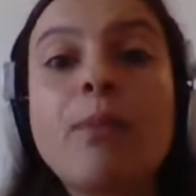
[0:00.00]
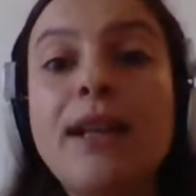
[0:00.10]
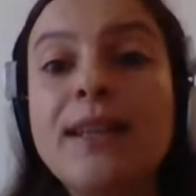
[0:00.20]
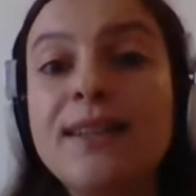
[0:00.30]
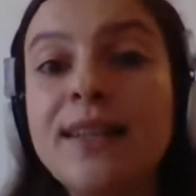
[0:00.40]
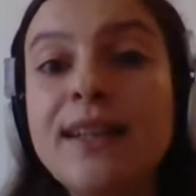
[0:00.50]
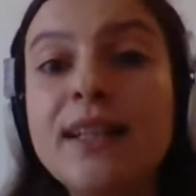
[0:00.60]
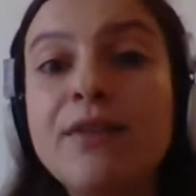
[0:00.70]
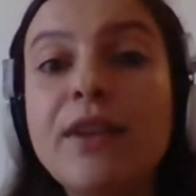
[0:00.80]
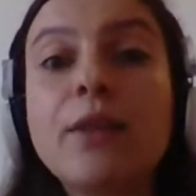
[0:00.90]
Palestinians
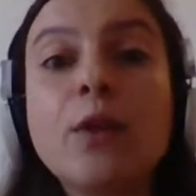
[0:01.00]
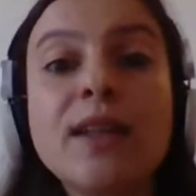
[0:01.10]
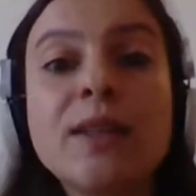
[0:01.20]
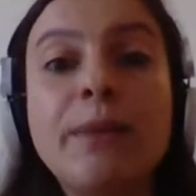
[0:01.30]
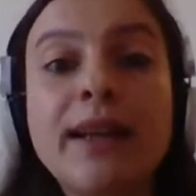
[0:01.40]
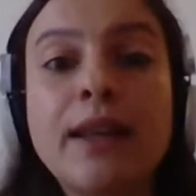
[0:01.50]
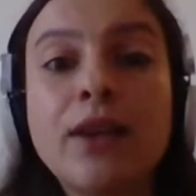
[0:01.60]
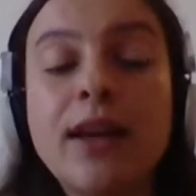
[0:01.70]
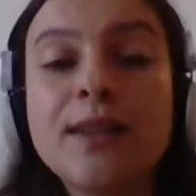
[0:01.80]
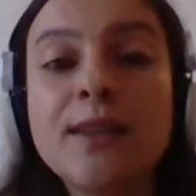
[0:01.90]
living in the West Bank and the
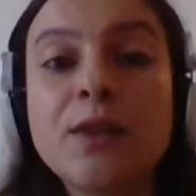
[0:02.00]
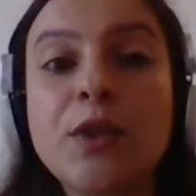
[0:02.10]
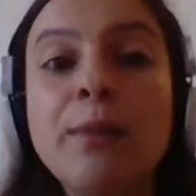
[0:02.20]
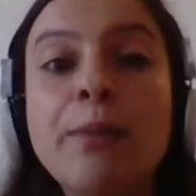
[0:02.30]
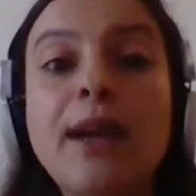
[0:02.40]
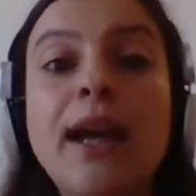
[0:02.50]
Gaza Strip,